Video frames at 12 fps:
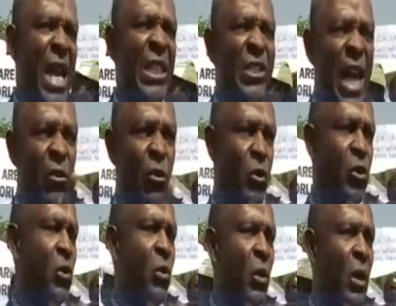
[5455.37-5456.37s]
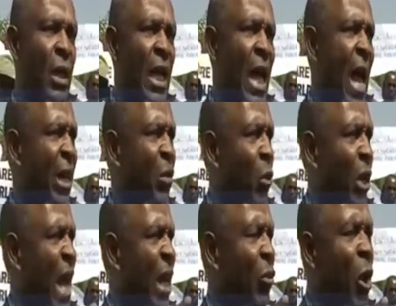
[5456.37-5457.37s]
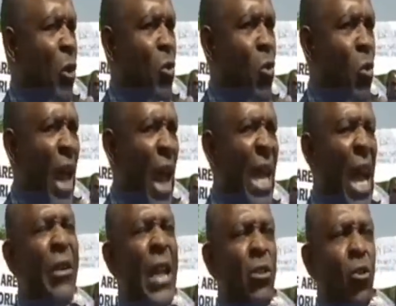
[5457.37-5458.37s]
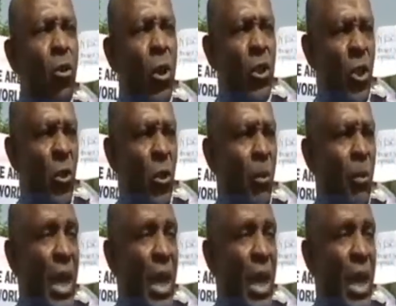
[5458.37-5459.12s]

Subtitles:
Nigerian youths, and we cannot allow that to continue.